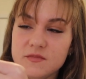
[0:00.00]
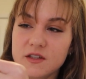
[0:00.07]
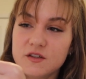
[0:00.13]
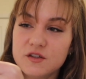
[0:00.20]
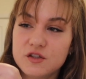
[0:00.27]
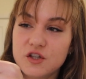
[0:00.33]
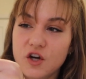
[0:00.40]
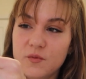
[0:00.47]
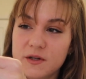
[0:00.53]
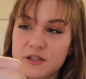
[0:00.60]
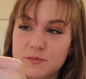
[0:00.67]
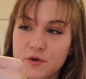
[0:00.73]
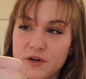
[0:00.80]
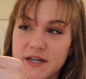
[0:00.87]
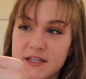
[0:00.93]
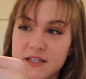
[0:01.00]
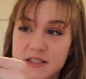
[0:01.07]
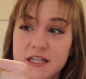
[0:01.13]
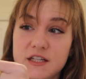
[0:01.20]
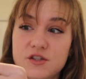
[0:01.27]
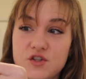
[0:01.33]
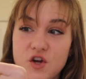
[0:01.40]
so much more in,
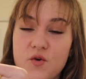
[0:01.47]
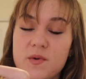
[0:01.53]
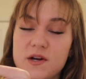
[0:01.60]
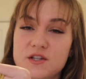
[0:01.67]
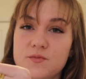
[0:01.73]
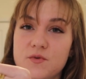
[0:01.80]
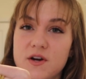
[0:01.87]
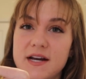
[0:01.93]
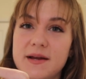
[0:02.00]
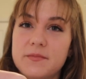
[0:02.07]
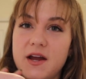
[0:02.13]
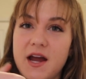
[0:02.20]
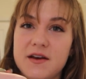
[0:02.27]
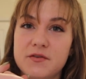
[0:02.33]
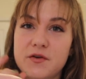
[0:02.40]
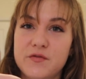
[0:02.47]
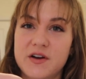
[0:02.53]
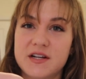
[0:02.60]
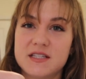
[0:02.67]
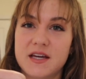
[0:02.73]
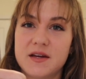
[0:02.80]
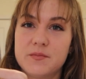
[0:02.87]
like so much more, and I'm kind of
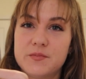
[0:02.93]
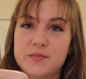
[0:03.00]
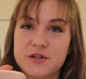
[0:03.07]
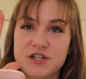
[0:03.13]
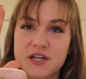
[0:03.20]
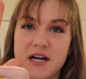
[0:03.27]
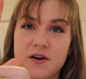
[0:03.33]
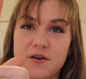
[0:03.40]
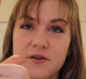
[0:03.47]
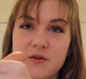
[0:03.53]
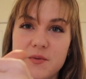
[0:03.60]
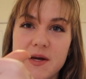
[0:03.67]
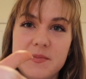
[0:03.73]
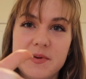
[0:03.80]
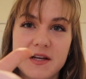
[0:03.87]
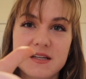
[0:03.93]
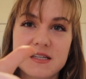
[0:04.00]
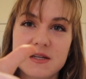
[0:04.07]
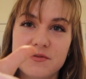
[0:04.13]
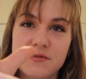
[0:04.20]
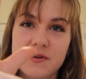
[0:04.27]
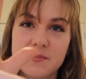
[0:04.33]
afraid to like push it out all the way because
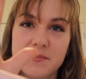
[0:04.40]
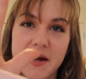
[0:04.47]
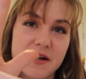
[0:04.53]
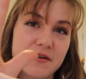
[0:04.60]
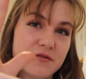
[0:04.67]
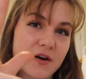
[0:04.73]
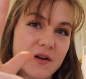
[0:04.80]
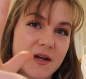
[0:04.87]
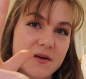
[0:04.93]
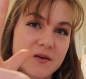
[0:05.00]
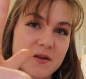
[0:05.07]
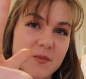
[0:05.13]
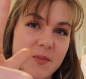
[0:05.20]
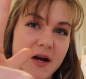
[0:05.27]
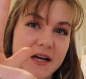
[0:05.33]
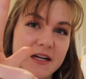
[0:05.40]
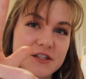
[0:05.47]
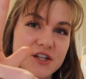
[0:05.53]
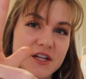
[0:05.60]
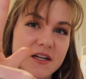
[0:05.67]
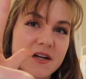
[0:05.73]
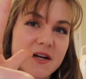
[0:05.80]
it might fall out of the
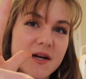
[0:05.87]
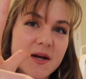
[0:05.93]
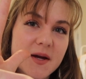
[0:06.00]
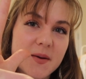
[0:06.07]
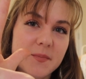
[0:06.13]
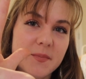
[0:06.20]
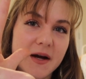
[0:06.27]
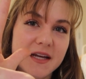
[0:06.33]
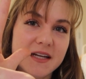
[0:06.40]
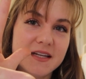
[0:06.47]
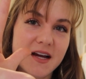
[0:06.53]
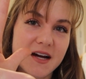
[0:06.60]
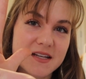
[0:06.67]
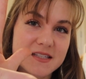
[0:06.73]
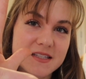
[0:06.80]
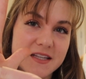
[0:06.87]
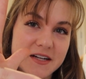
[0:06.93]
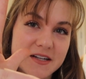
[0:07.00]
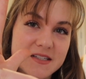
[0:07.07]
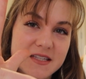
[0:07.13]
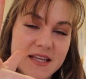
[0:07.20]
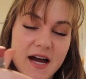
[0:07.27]
packaging. But yes,
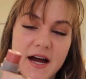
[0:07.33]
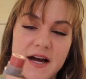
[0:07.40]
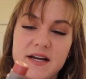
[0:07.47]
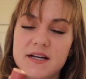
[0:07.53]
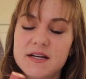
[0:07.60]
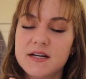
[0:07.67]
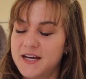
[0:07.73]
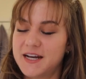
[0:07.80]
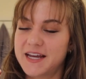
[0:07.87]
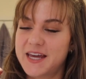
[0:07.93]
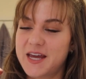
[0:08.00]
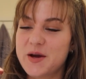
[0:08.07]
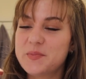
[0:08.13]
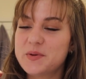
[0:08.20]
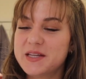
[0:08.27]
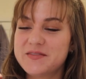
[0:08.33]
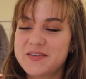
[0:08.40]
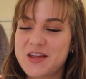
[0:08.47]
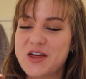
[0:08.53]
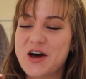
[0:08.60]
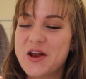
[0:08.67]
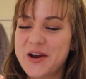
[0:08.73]
there's that, and I can't believe
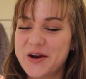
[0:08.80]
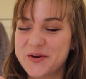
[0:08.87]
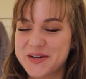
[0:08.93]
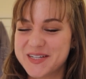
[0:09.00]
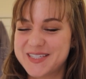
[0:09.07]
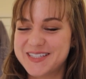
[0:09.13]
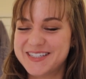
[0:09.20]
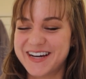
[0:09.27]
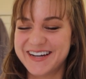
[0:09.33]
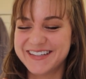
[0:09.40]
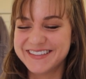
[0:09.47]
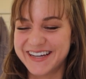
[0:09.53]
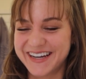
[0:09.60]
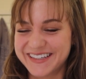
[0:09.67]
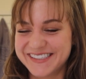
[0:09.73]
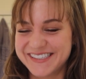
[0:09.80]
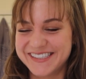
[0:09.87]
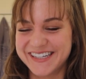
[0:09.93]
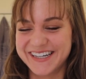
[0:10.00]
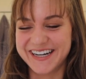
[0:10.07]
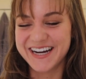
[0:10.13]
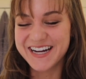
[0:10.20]
I thought I was done last
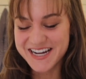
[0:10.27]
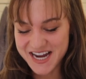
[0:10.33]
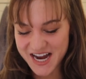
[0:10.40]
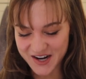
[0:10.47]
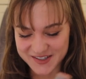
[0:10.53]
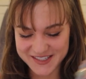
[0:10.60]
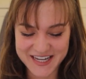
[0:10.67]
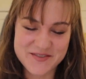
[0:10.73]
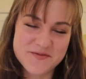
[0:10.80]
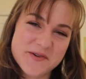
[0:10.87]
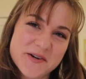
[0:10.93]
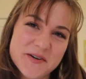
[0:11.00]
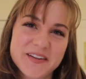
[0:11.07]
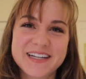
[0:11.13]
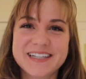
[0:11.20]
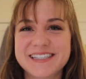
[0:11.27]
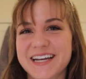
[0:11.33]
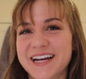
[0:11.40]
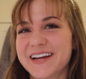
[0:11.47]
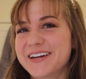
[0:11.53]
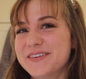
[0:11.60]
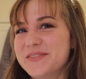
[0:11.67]
year. I was like, woo, that's it,
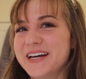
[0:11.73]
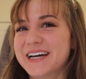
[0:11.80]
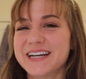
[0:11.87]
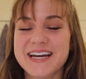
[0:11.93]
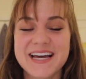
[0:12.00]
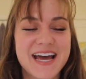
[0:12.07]
I hit pan,